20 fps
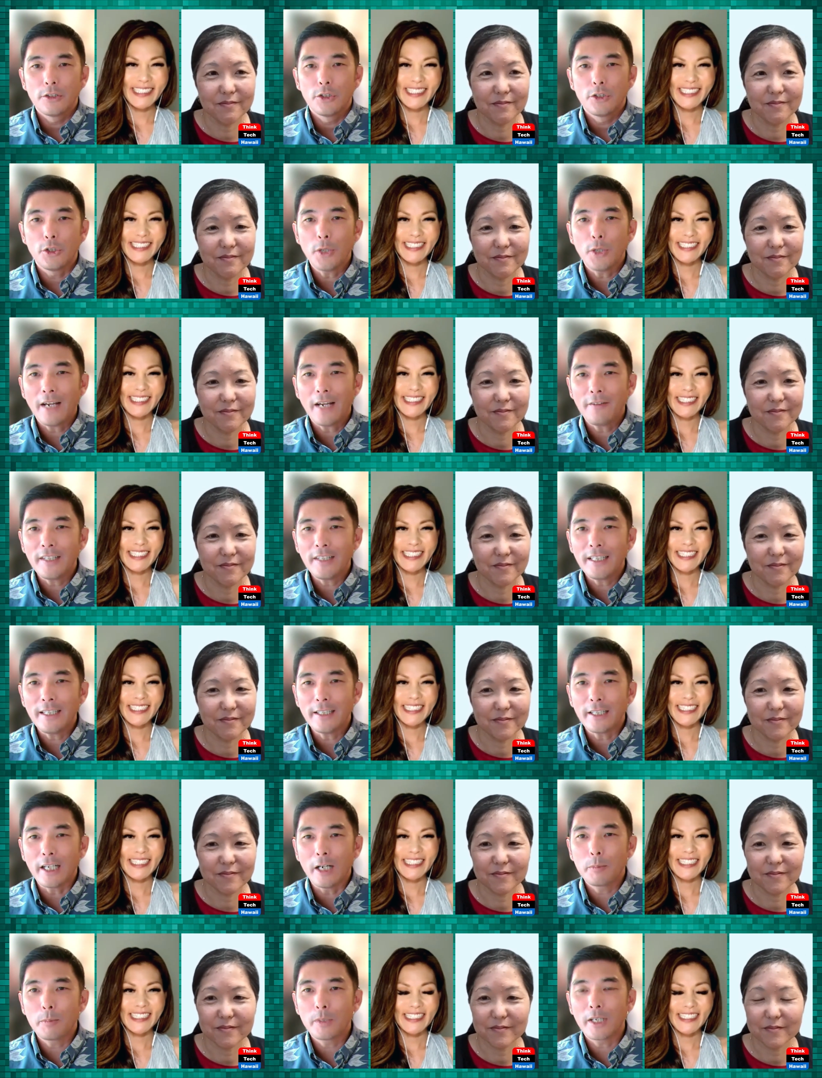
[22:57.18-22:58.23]
Speaker 1: Do you have
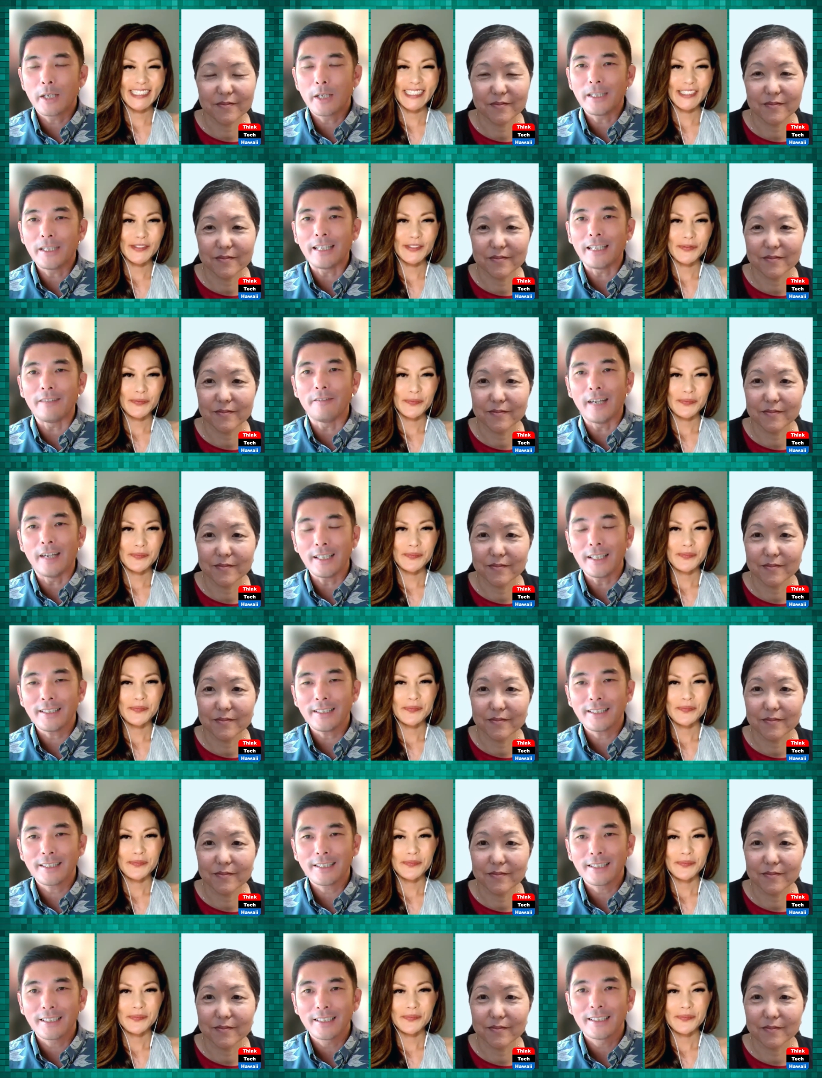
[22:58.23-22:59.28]
any upcoming
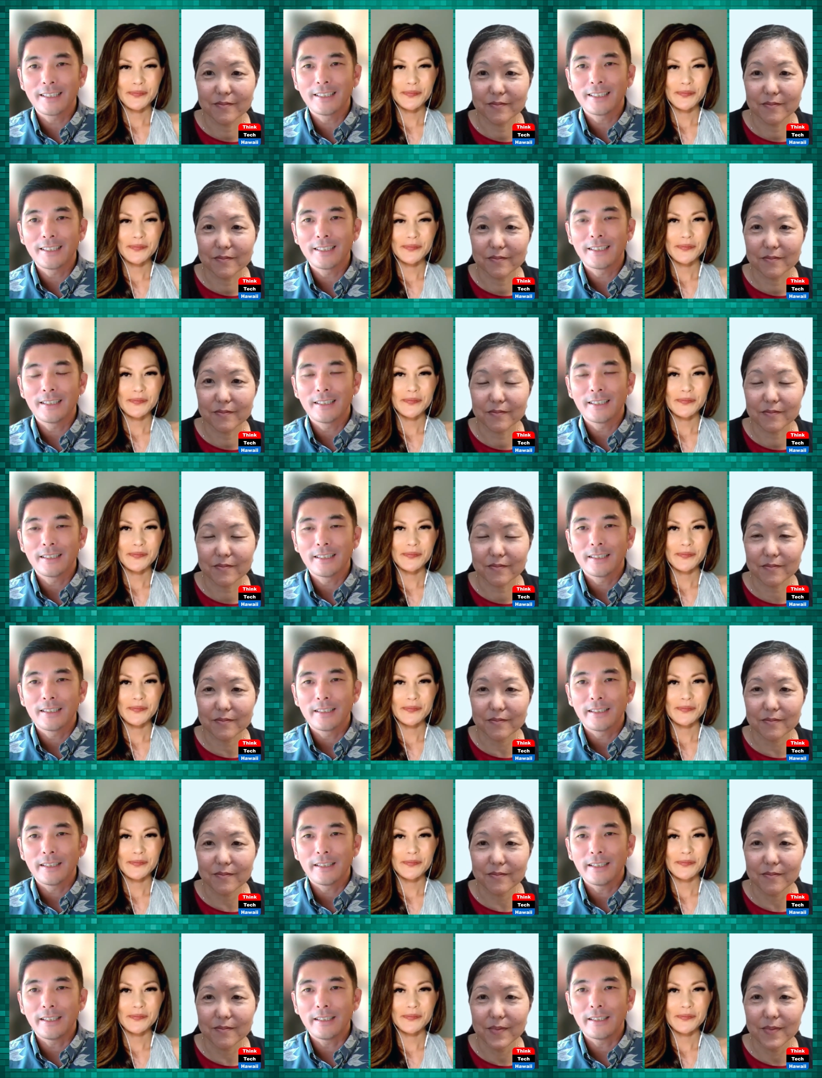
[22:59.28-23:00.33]
events?
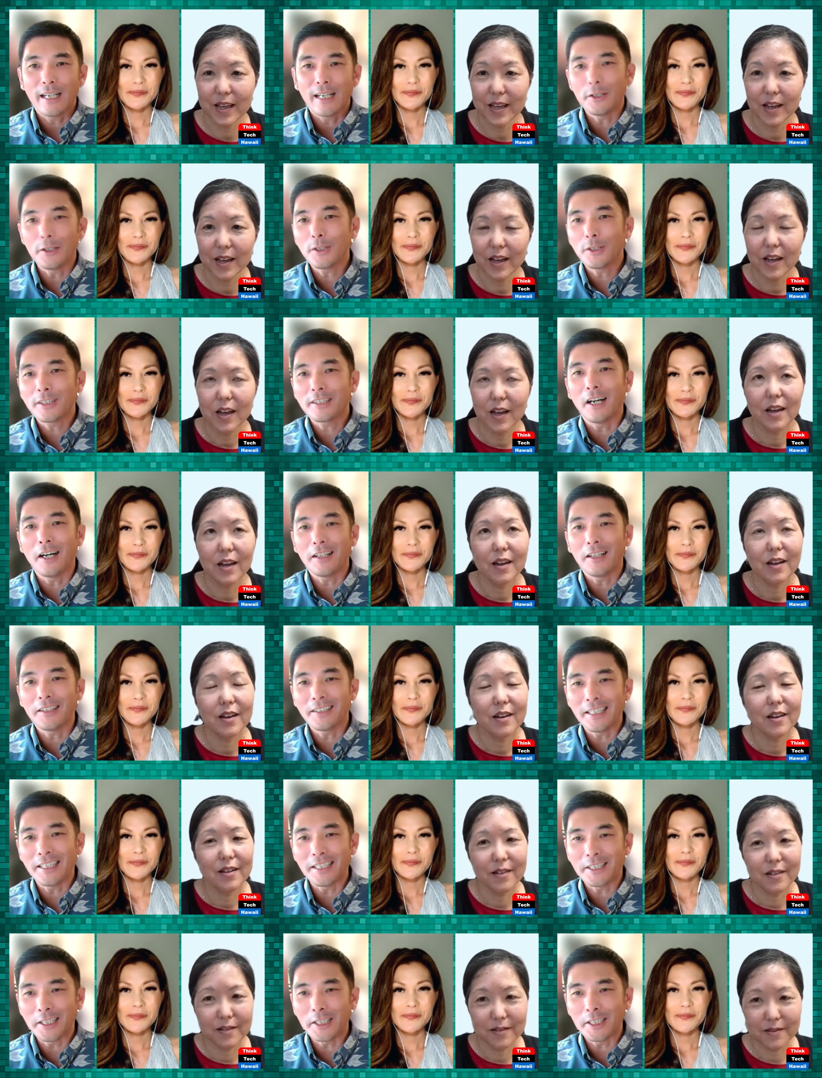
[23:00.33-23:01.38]
I know it's the
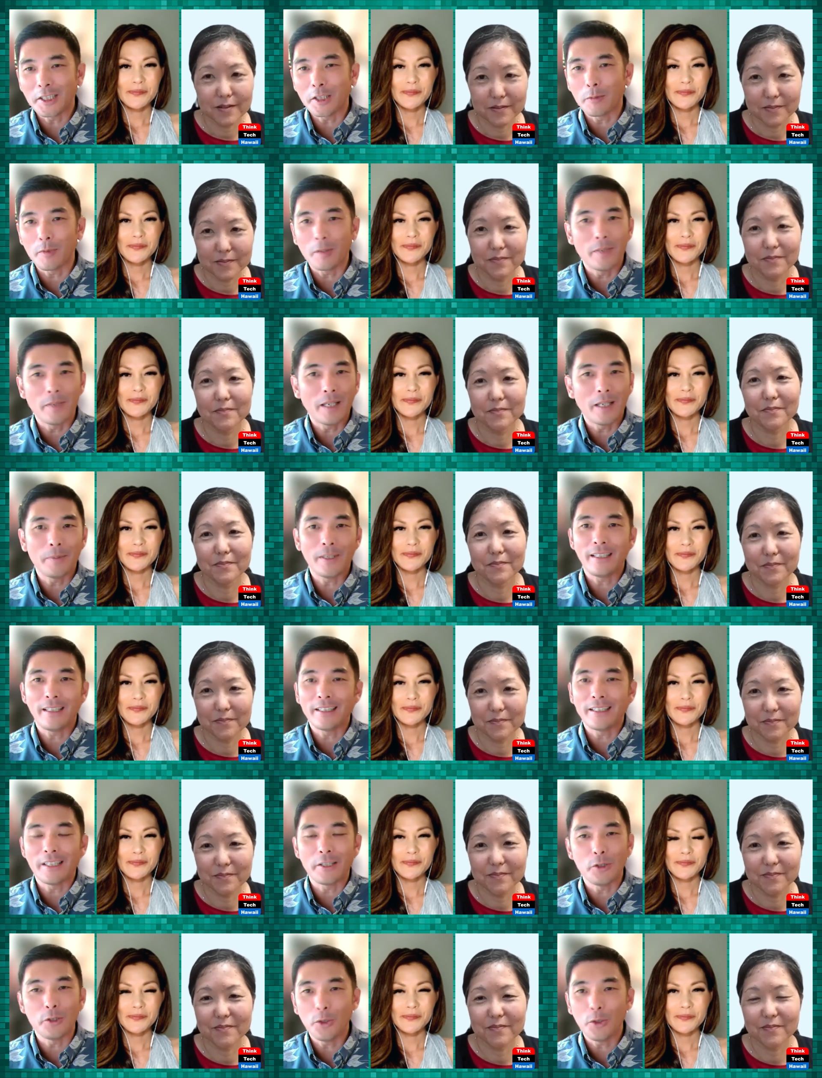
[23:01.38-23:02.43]
holiday season, but maybe
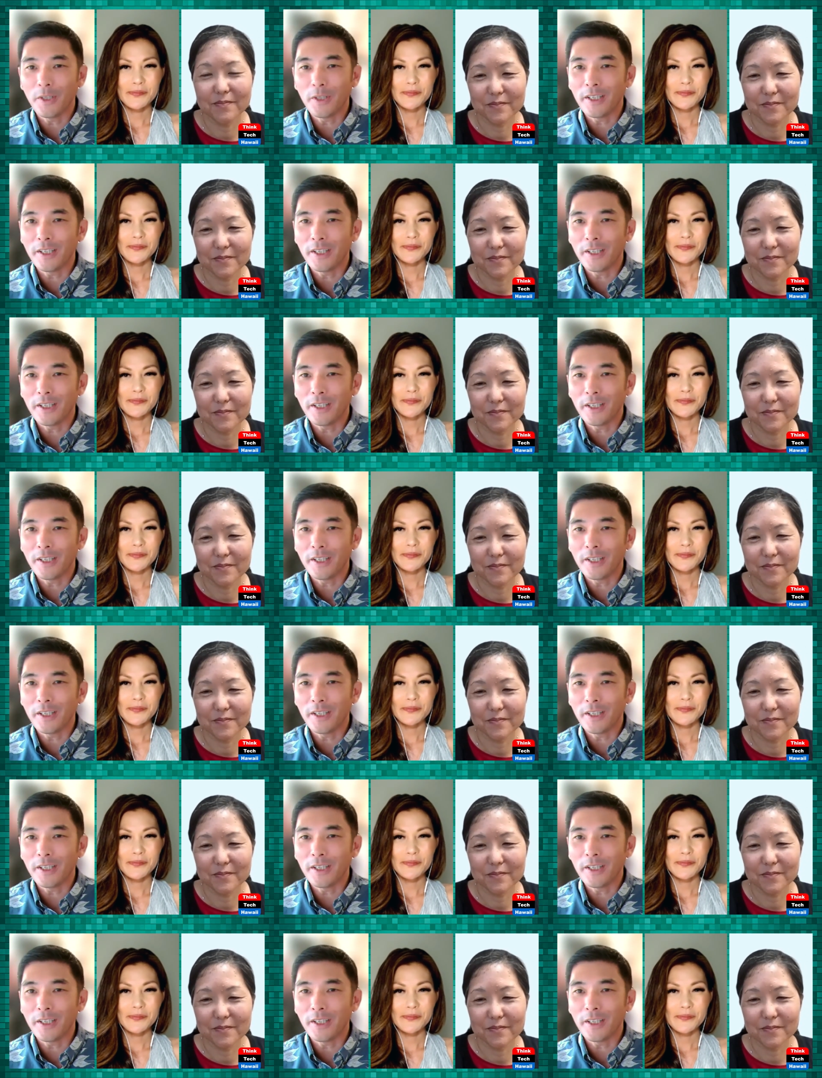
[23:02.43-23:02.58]
in the new